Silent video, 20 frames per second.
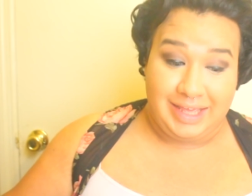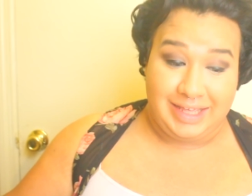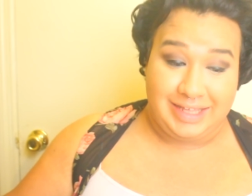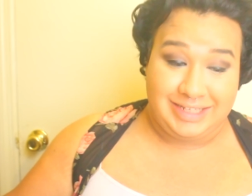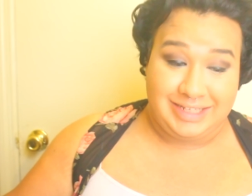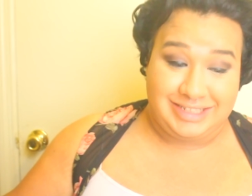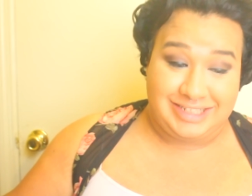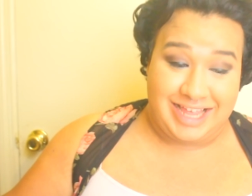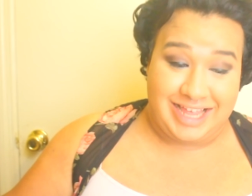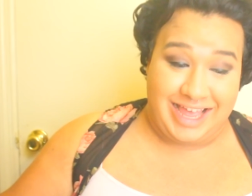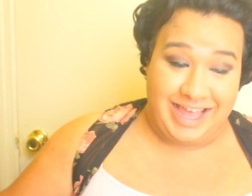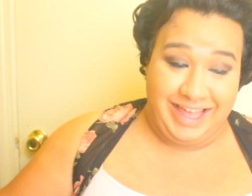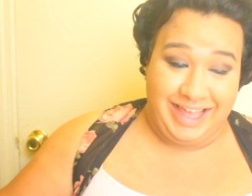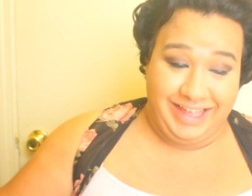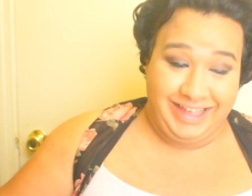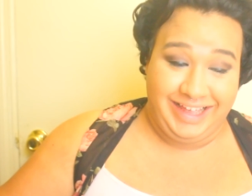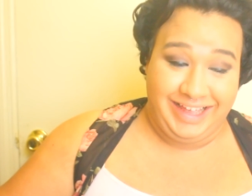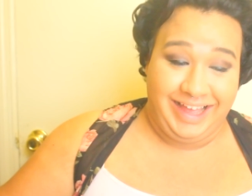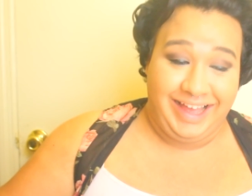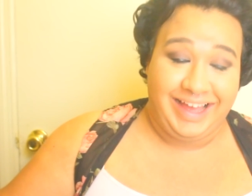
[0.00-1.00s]
And
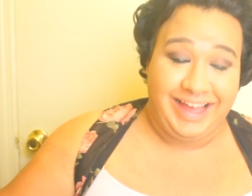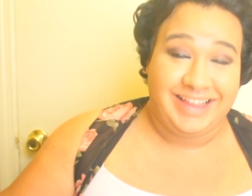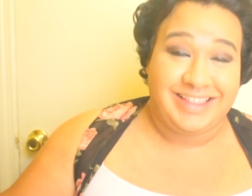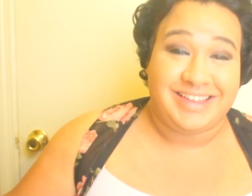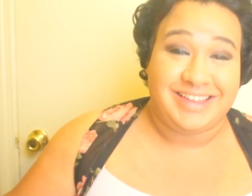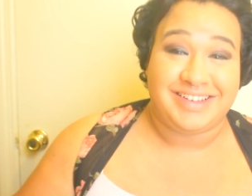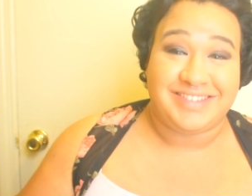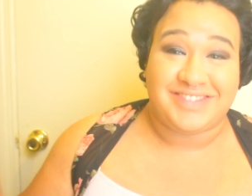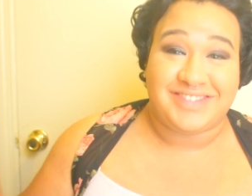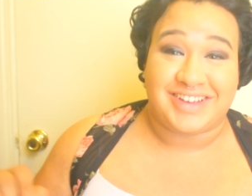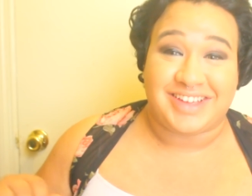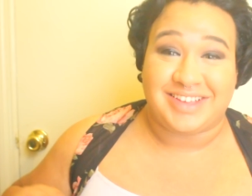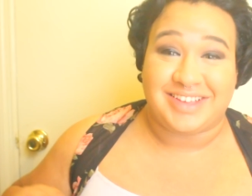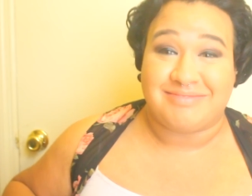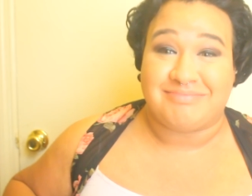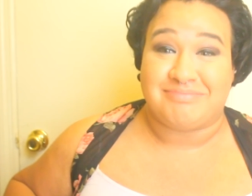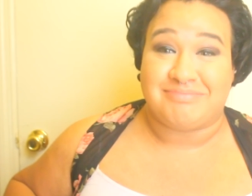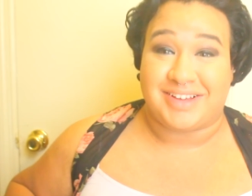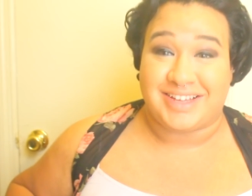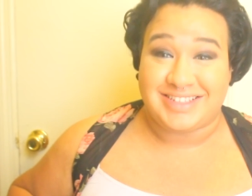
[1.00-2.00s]
I look
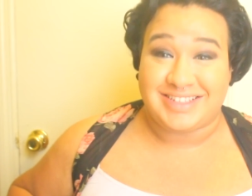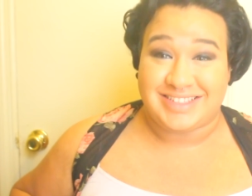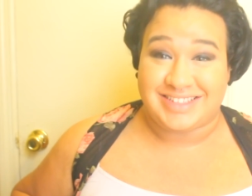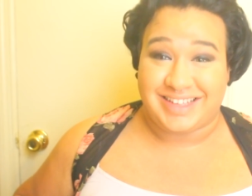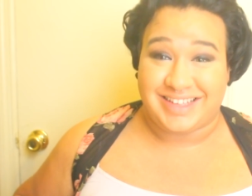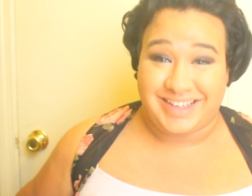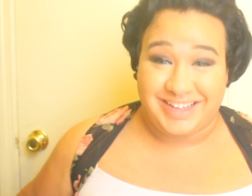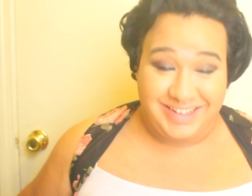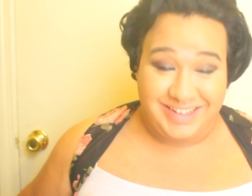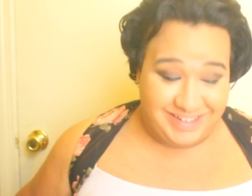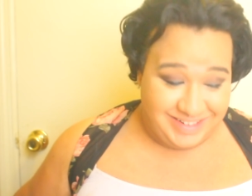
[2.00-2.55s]
fucking busted.